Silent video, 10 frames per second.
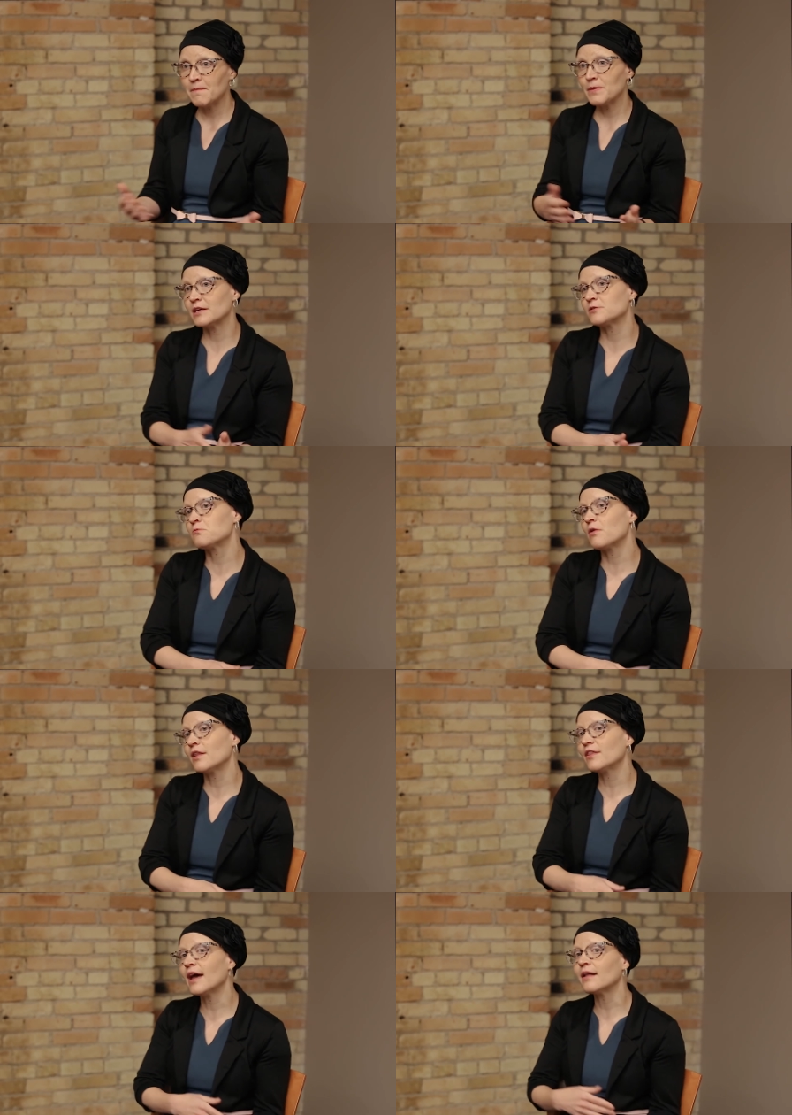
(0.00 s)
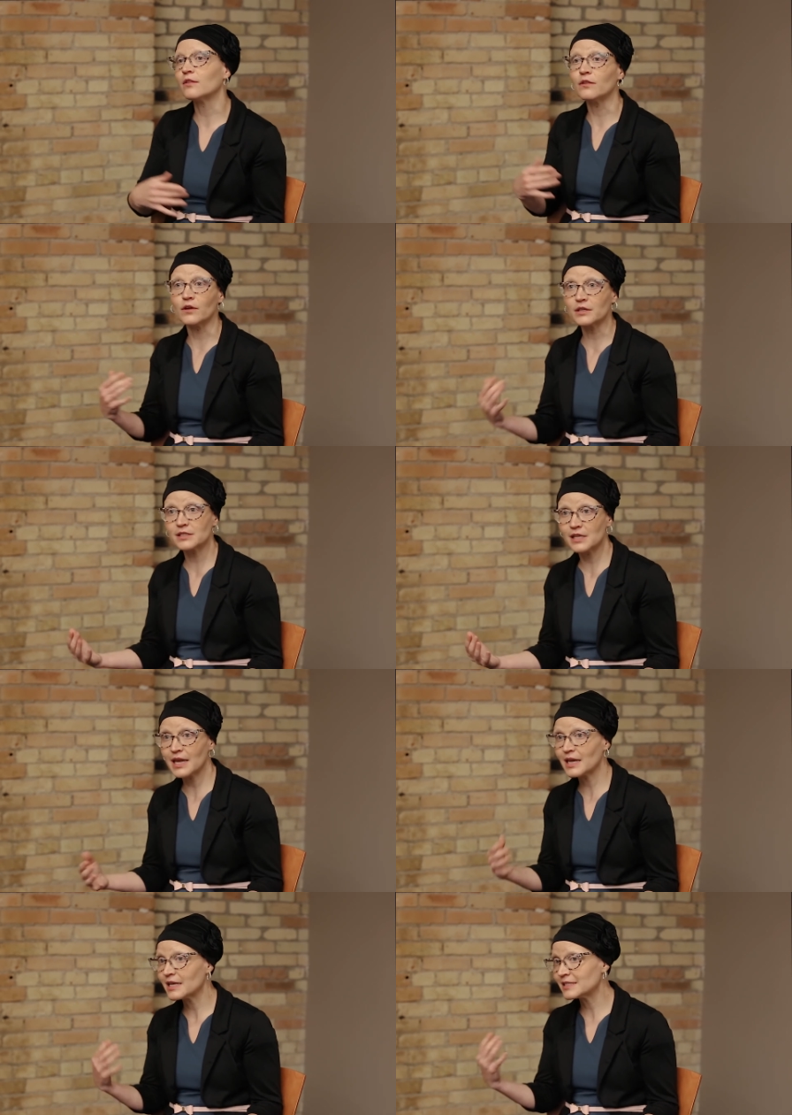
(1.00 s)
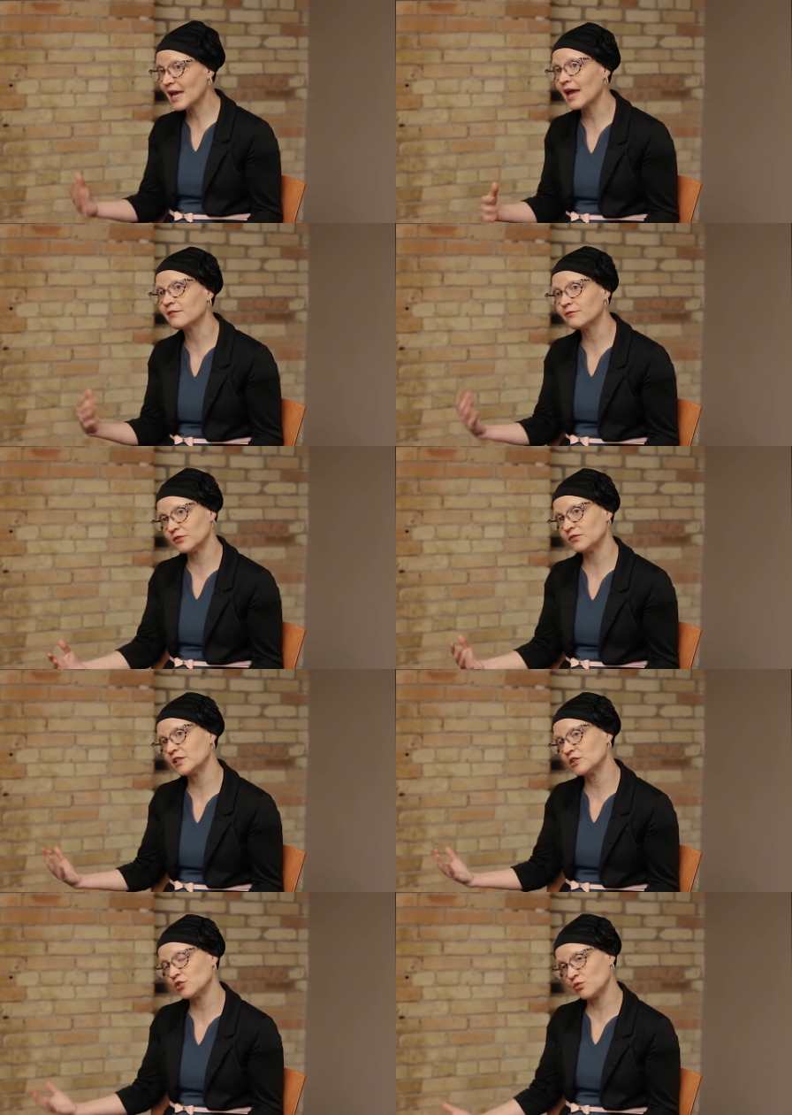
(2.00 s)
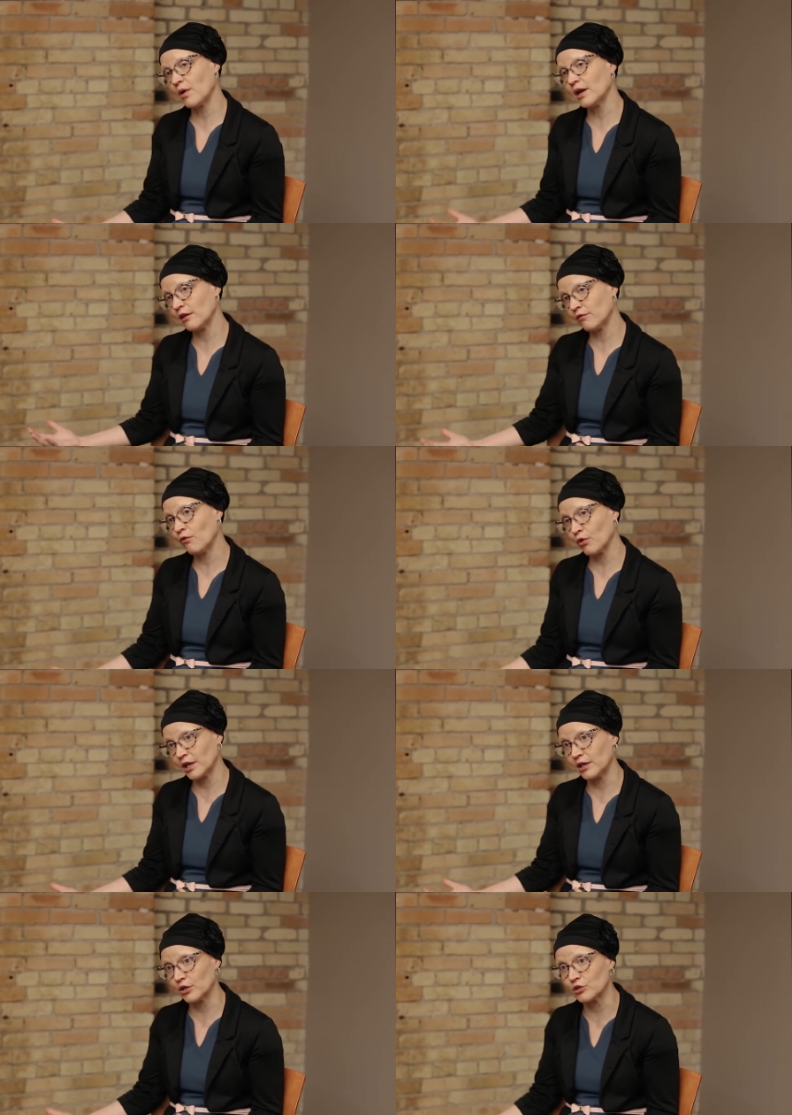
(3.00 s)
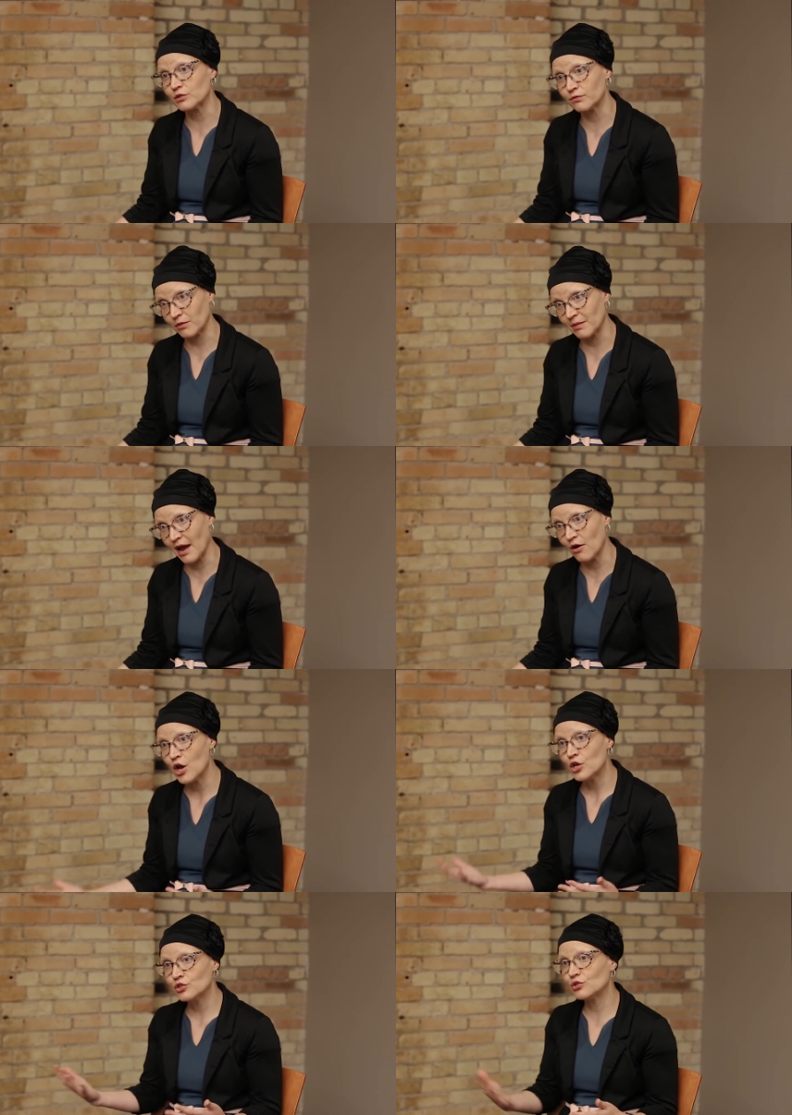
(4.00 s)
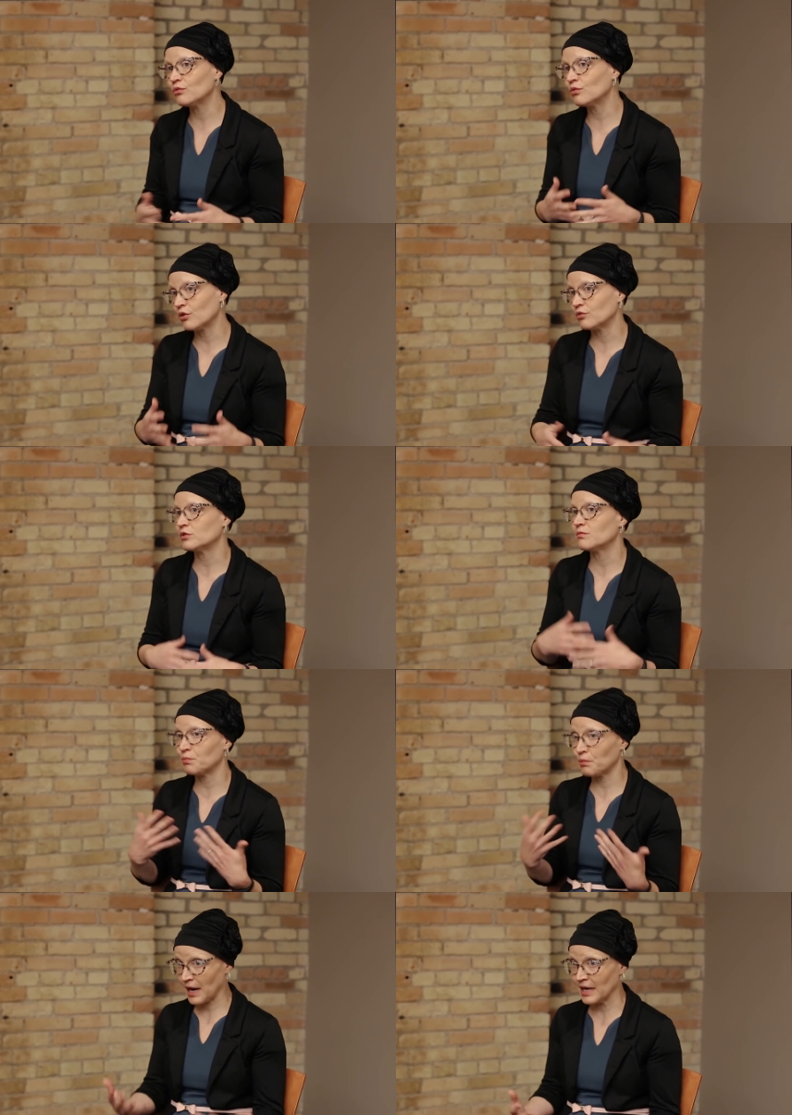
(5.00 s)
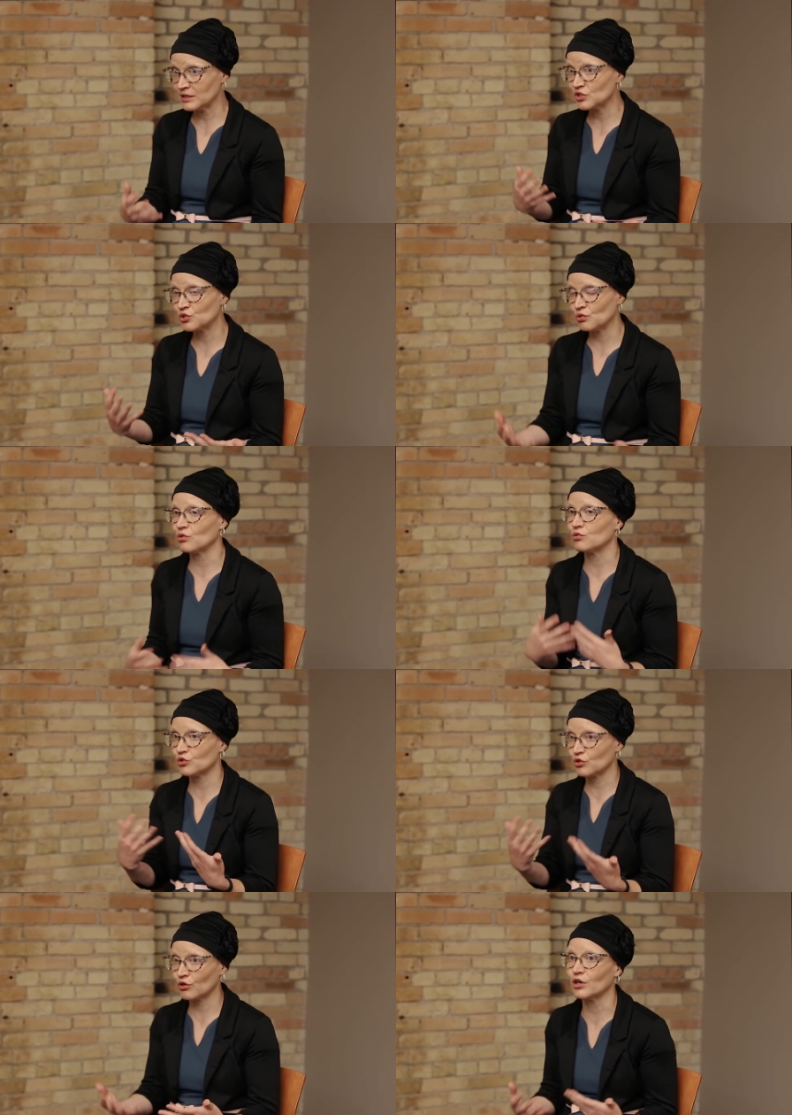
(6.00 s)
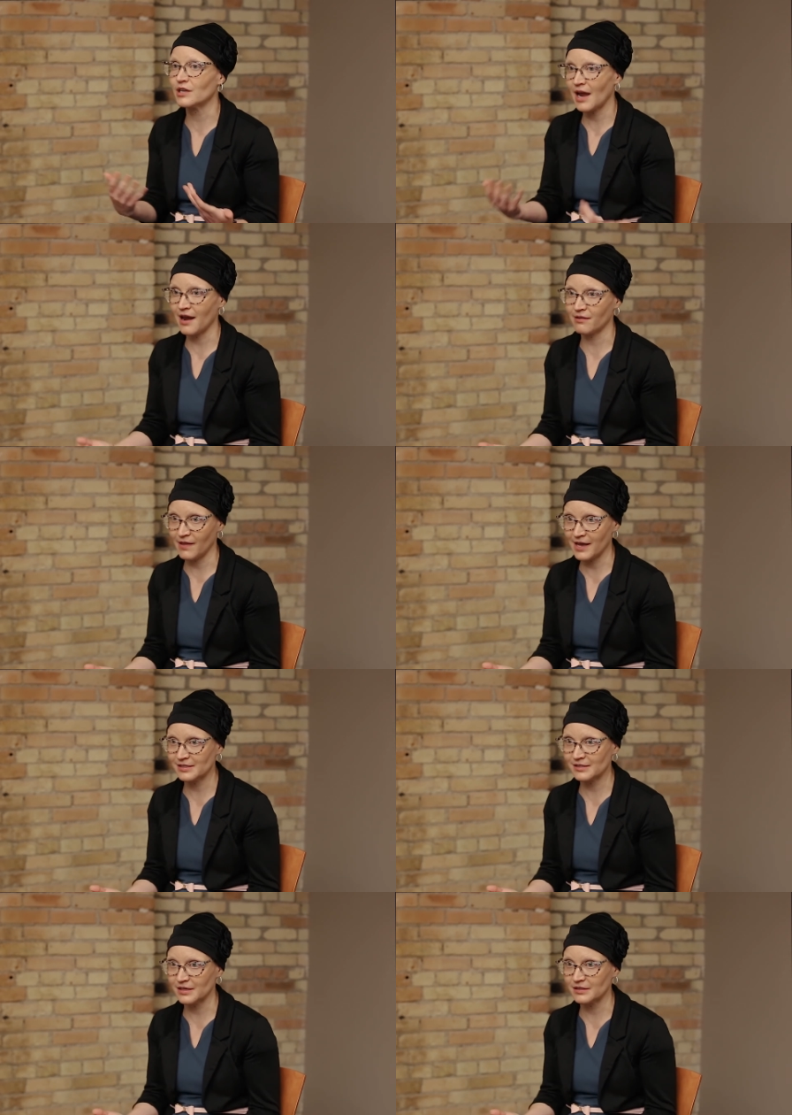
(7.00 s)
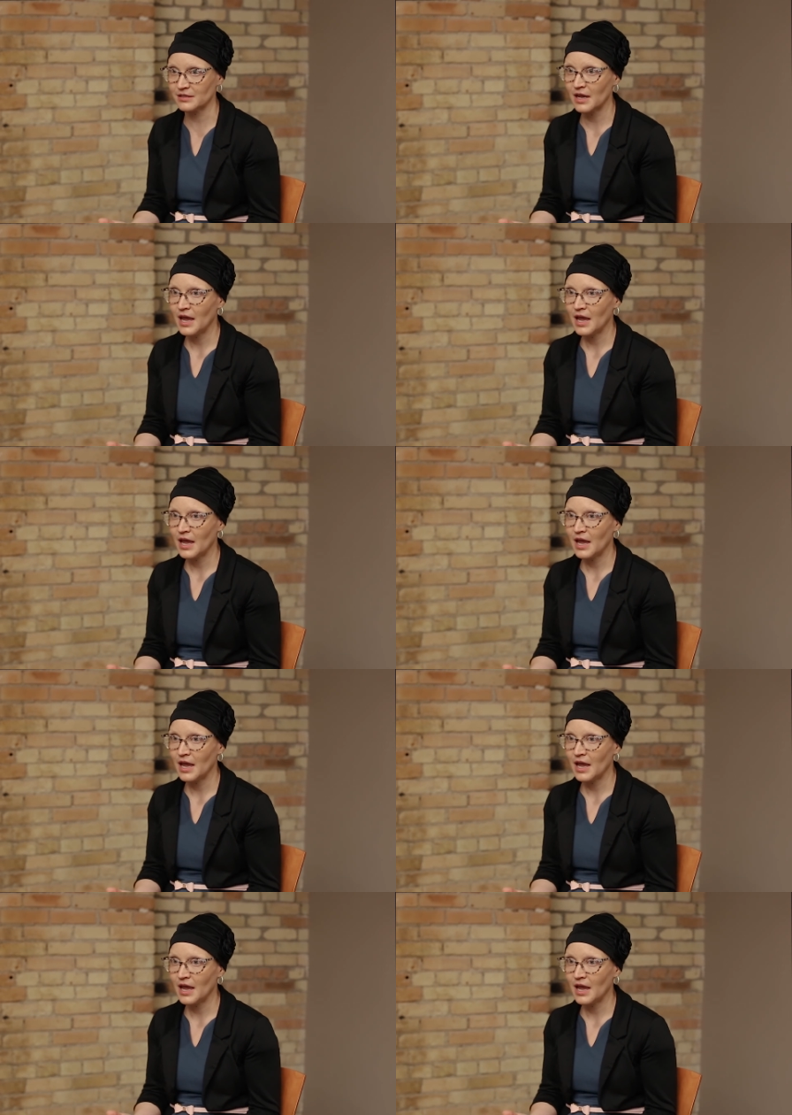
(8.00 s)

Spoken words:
is what that looks like 10, 15, 20, 40 years from now to those brains, to those current adolescents.